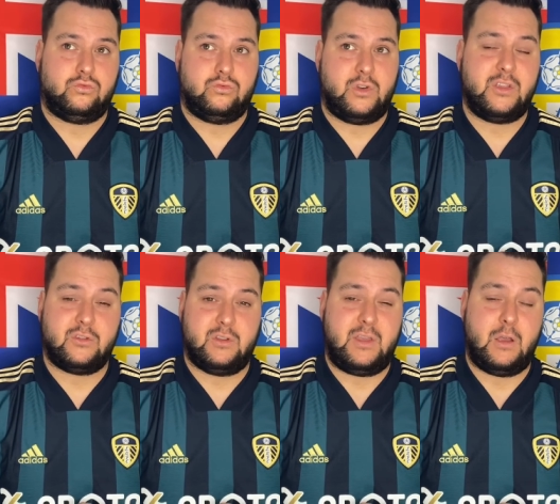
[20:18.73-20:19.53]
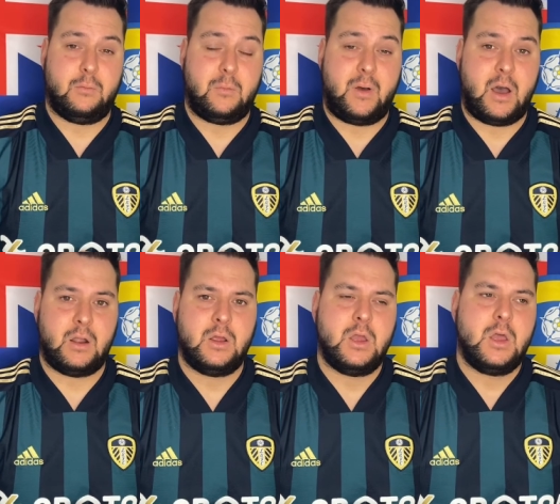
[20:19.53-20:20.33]
he's going to tear him apart.
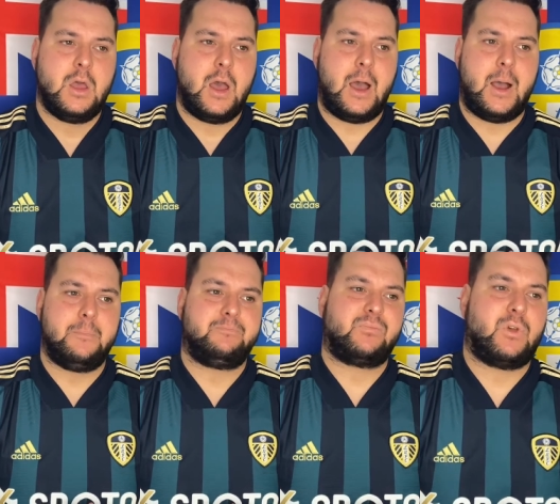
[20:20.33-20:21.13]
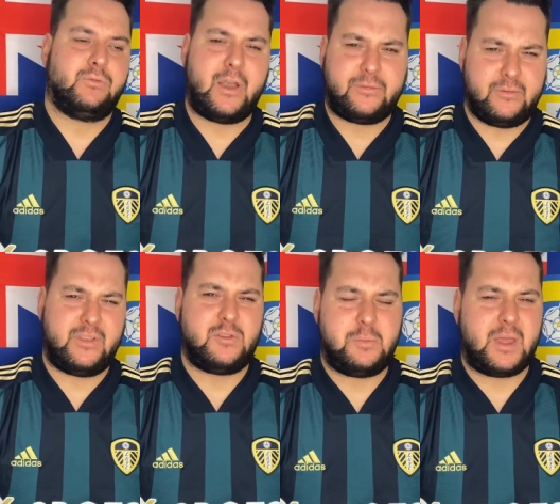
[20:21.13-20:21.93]
Rashford
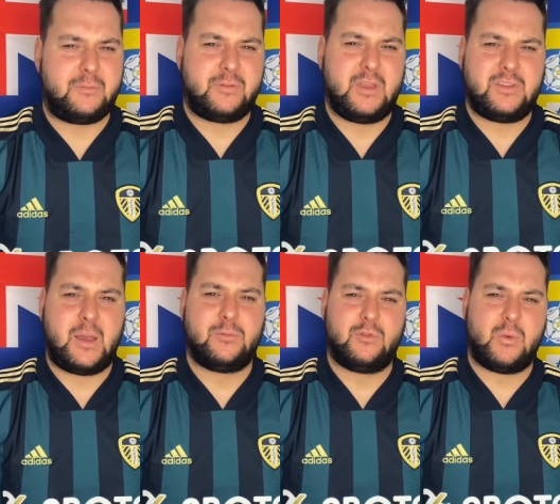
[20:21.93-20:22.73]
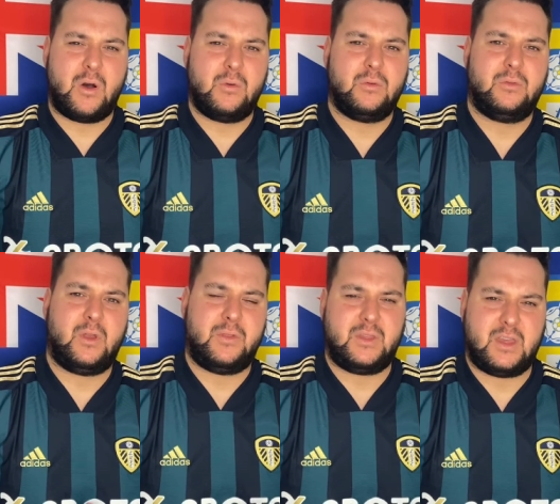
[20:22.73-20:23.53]
seems to pick up for these games as well.
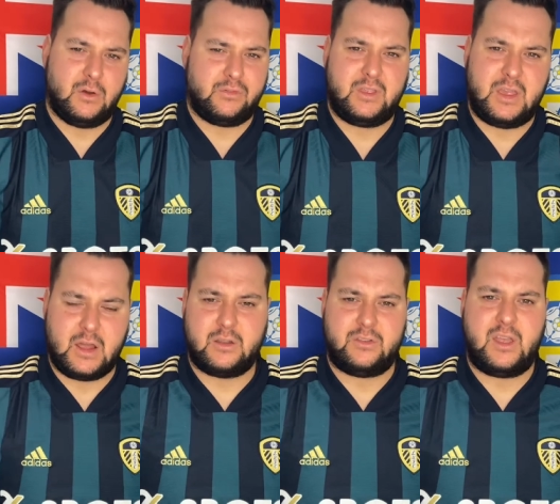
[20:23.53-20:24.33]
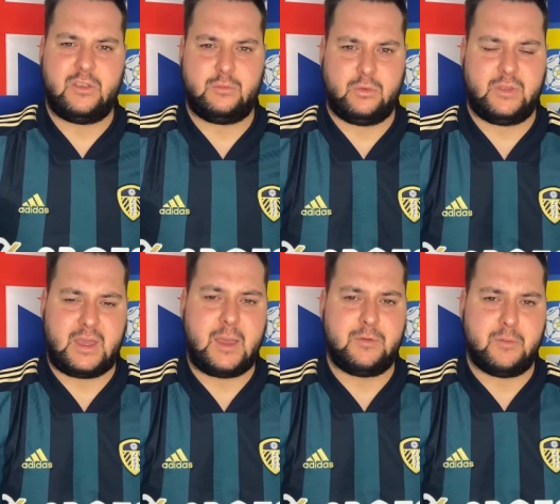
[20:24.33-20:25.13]
I think he obviously he understands what the
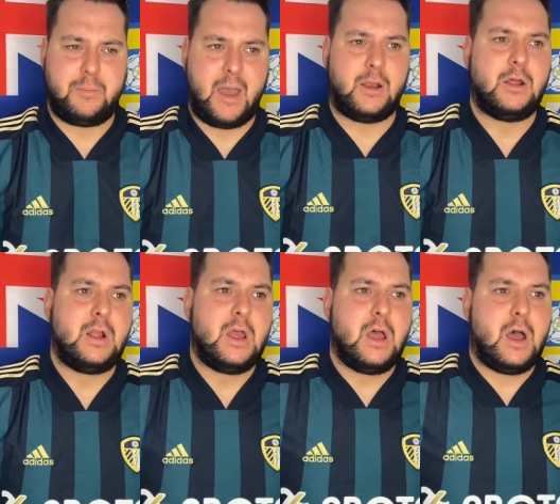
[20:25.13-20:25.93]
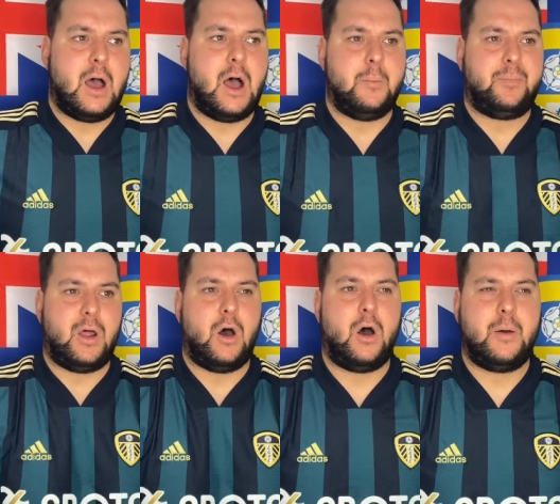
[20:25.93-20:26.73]
game is about.
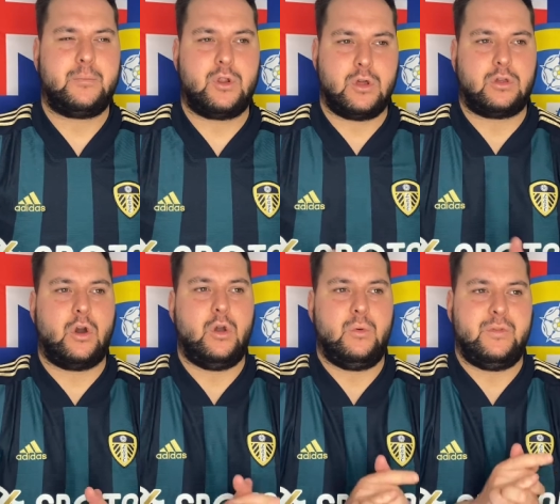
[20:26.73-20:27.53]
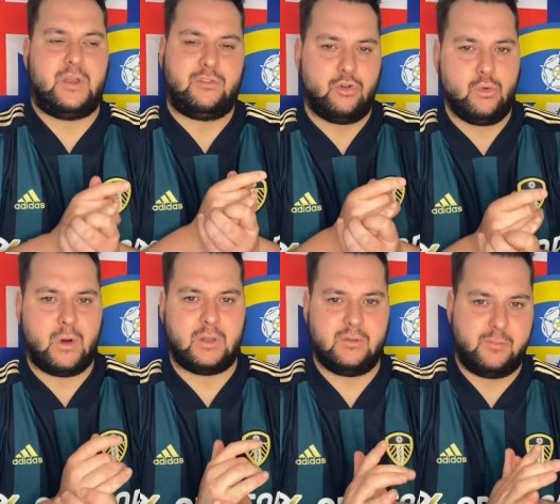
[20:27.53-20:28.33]
But I'm going to go with a
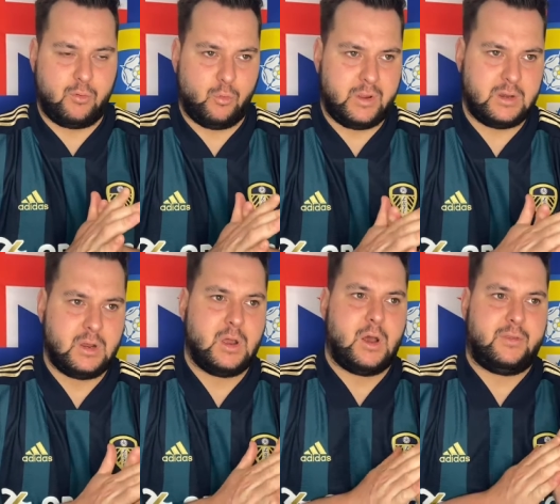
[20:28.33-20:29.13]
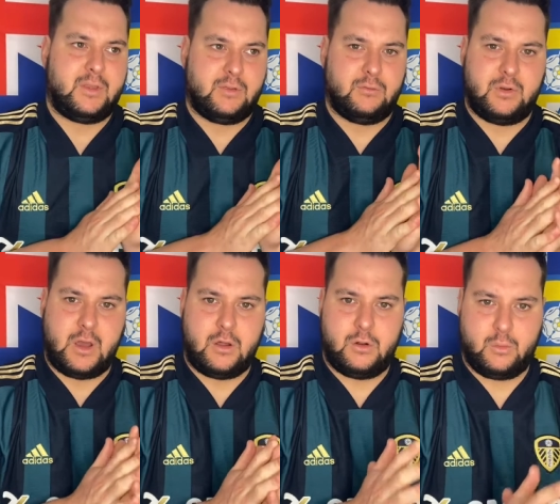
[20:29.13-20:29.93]
2-1 Liverpool win. I think that
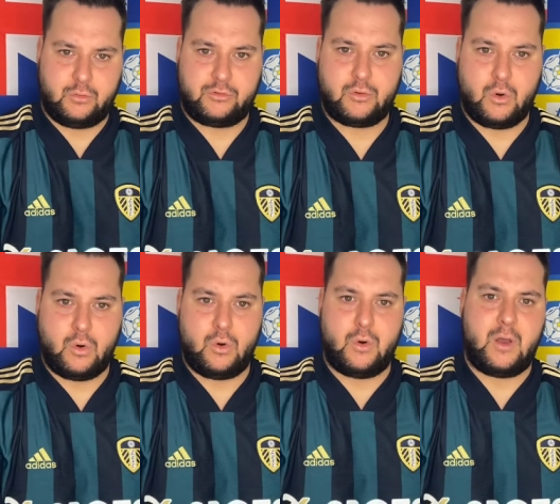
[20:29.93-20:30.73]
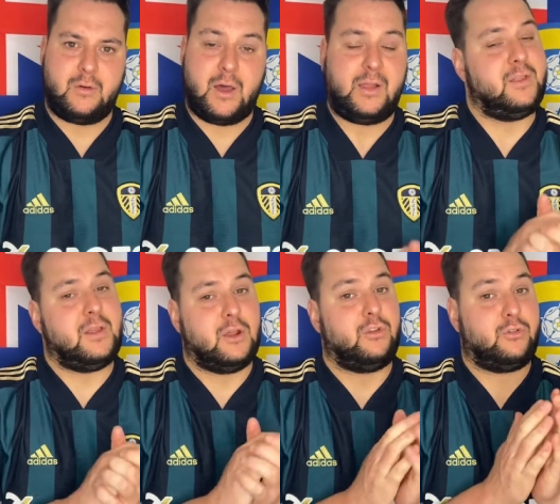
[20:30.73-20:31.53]
Ronaldo will score, and I think they're
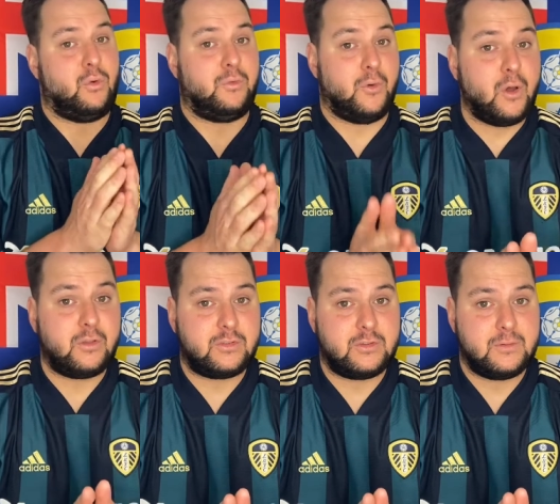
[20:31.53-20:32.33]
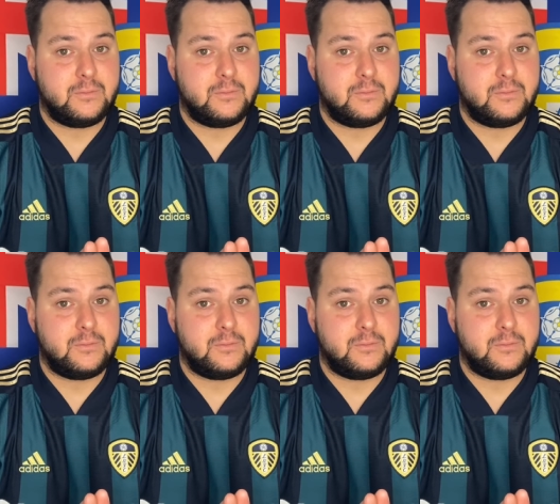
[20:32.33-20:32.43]
going to score first.